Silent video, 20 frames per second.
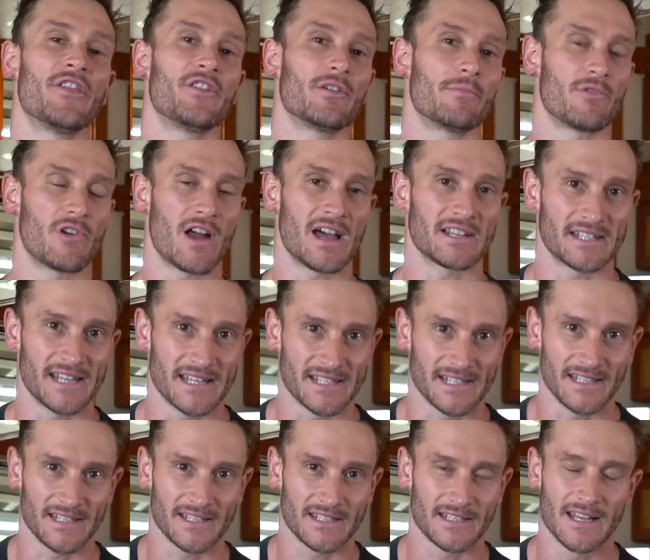other
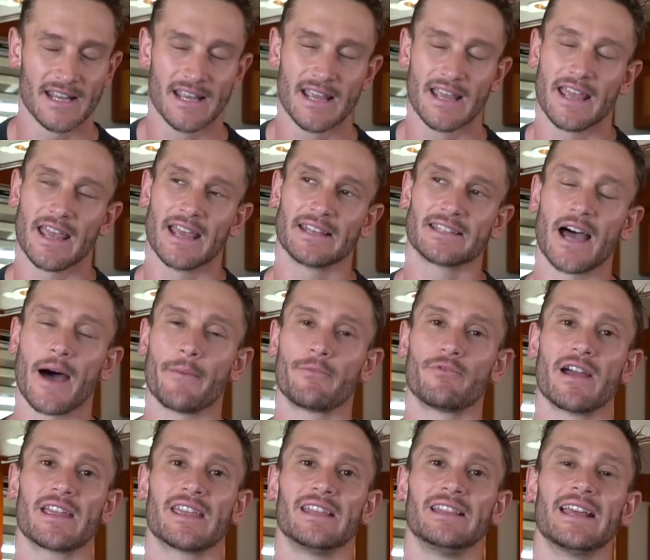processes. It's
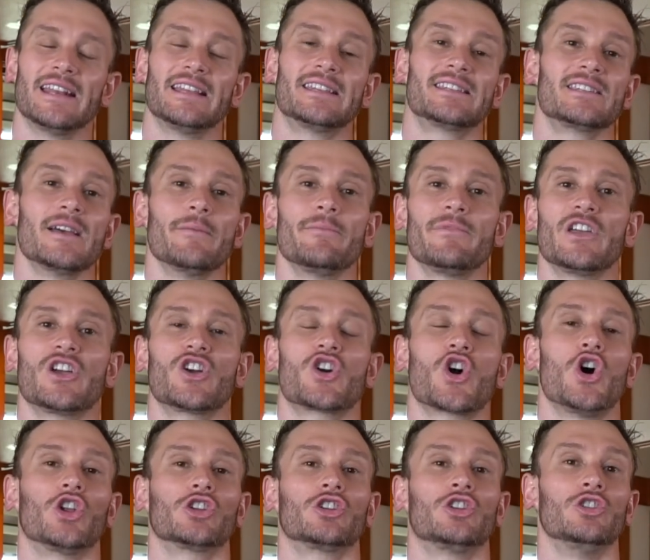upregulated something
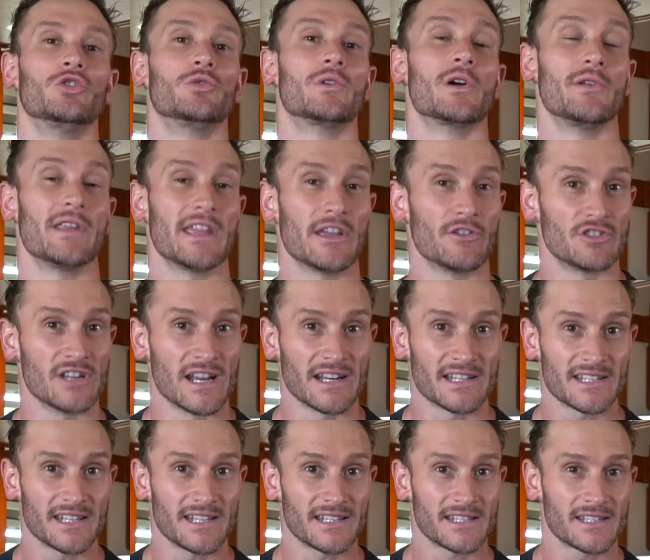called
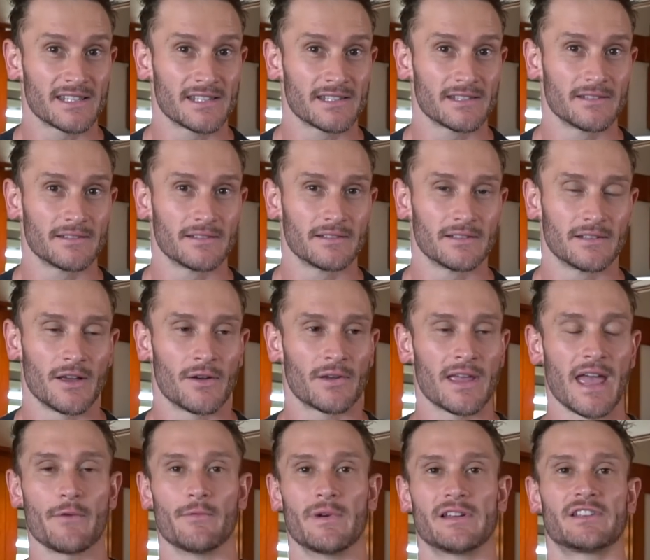gluconeogenesis,
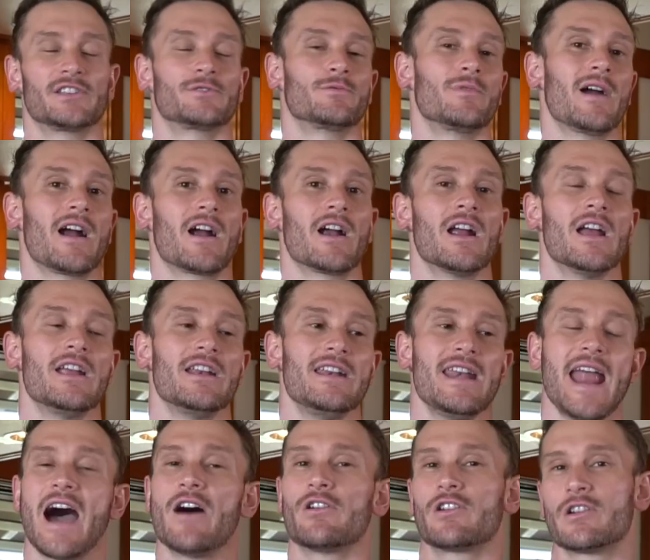okay, which is where
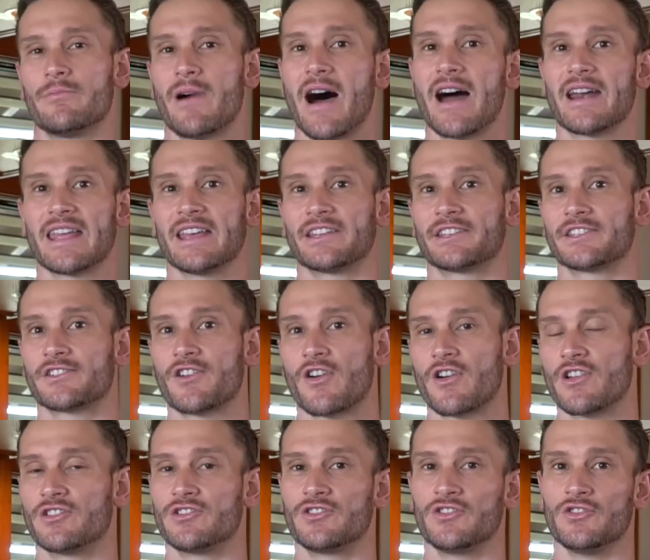now your body has
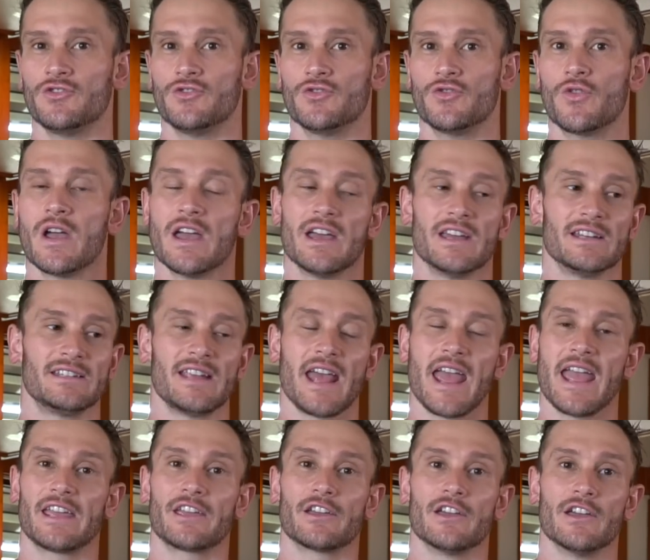started to
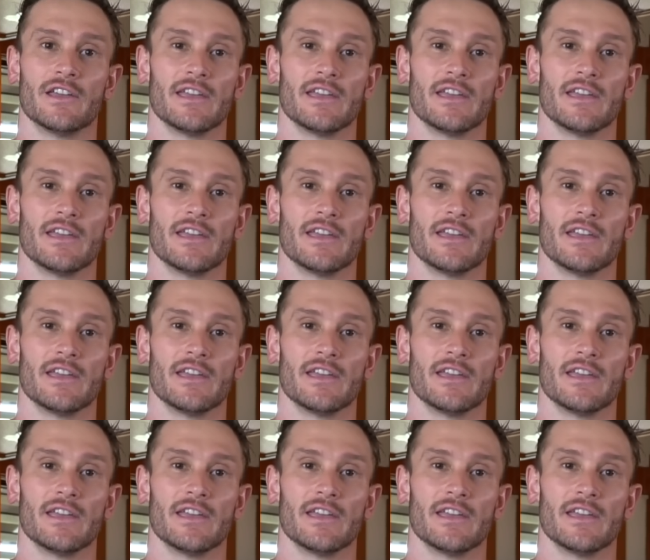take